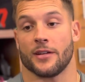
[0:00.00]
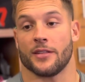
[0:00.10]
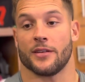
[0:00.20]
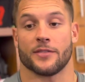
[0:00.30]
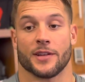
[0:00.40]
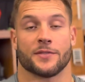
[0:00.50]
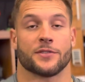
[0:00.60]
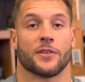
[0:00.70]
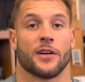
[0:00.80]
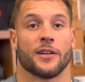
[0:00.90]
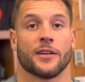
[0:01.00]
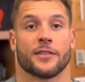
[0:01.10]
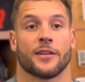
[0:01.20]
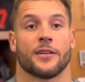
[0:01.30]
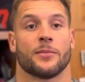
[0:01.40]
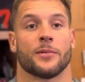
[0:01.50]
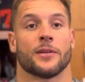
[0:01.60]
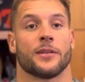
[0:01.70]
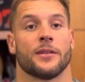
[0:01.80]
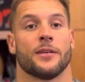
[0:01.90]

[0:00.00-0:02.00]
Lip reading: I'd love to have Javon out there. But